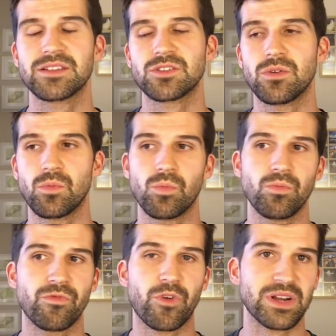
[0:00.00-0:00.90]
So
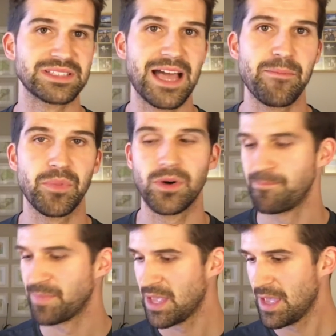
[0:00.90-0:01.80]
for
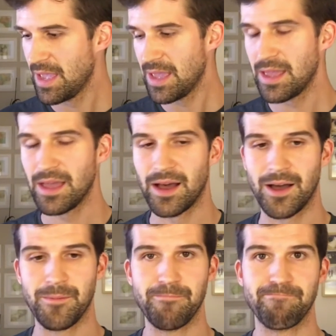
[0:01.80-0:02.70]
example,
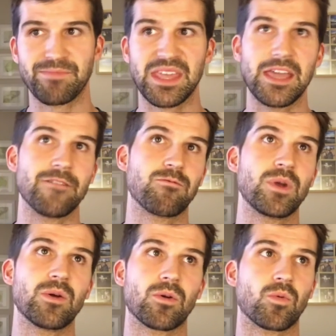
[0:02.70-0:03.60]
if
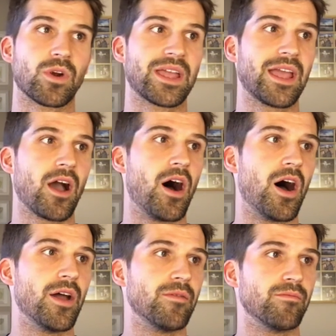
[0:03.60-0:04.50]
we were working
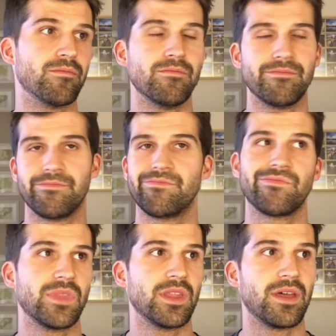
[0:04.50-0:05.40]
on
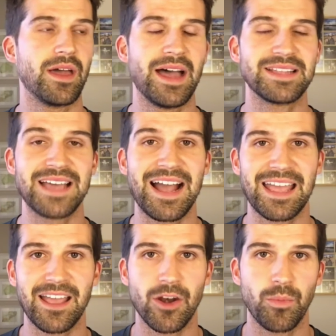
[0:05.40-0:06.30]

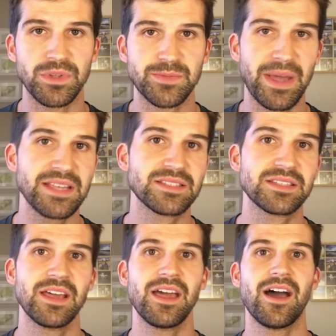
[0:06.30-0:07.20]
attacking an open
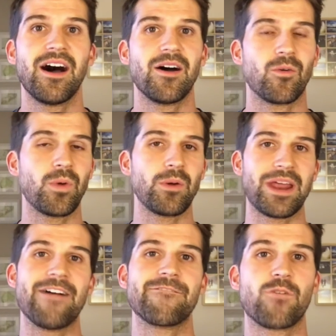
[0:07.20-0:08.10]
space, we would
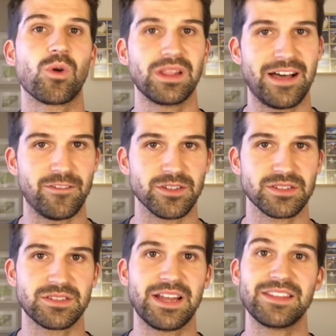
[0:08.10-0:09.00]
have 4
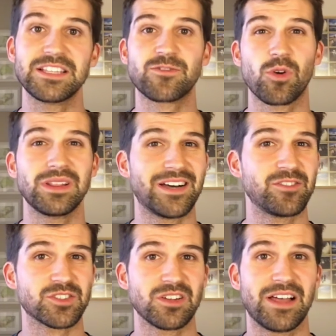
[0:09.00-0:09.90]
levels. Now, these 4
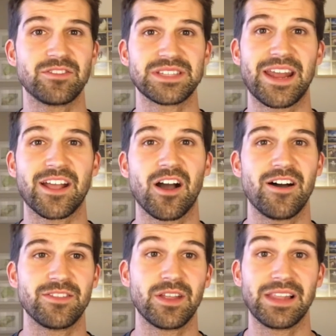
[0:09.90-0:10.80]
levels are levels that I
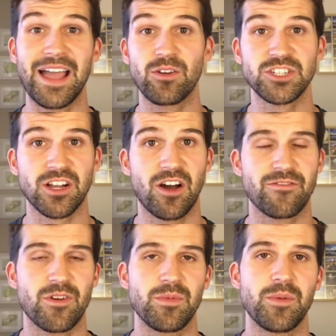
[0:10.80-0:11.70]
got, the language I
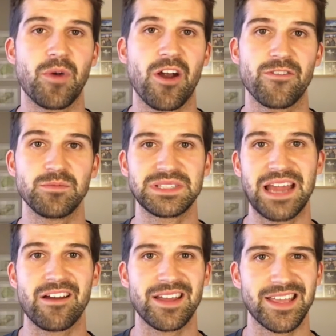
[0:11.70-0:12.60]
got from them are from
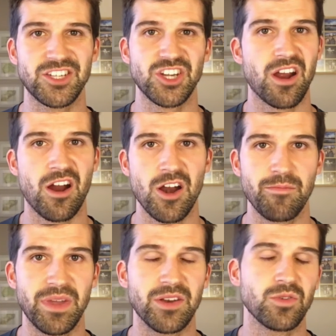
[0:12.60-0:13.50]
Sarah
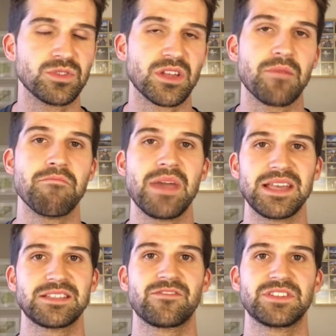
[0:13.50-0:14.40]
Hartman, who's an
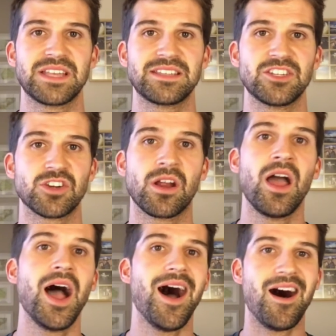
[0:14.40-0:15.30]
amazing phys ed teacher.
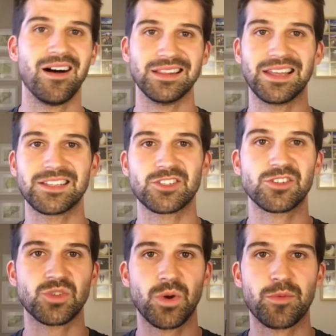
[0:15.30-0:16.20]
I'll link to
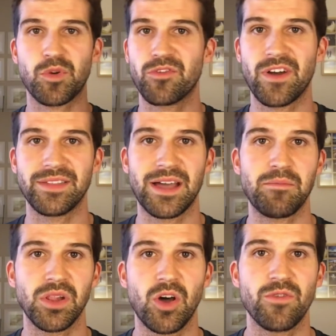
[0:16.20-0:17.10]
her Twitter profile
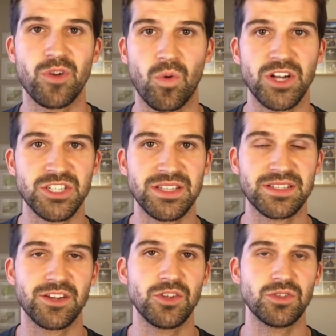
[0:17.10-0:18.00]
down below if you're watching
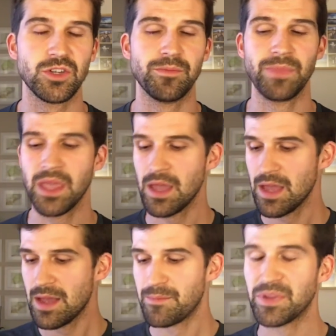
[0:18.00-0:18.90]
this on YouTube.
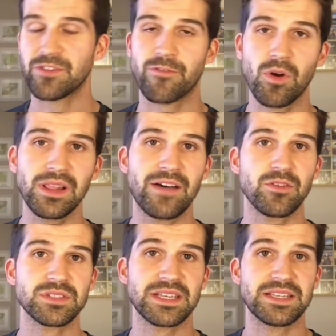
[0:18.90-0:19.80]
But the 4
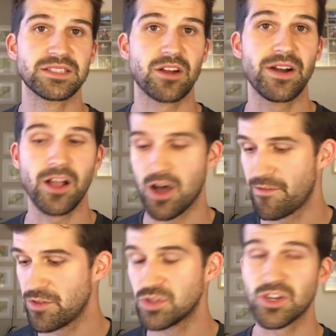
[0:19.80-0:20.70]
levels is starting
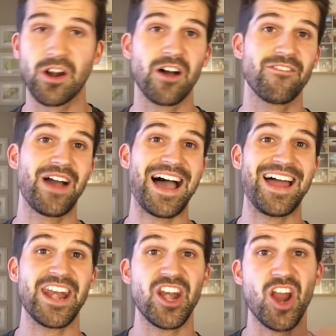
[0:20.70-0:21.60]
off, you start off
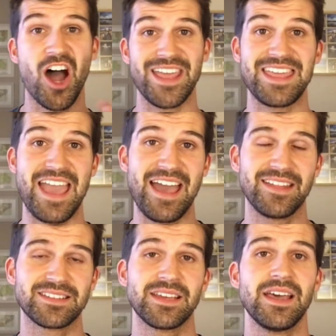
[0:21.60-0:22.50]
at not
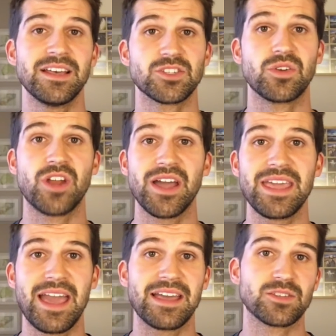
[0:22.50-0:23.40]
yet. So not
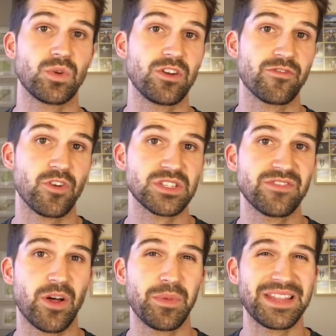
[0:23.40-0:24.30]
yet is when you're first
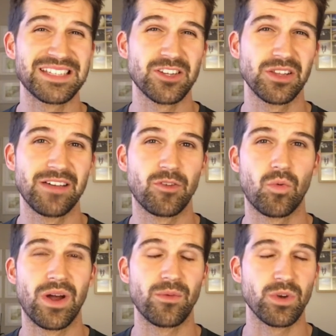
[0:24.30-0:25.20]
developing, that's your level 1.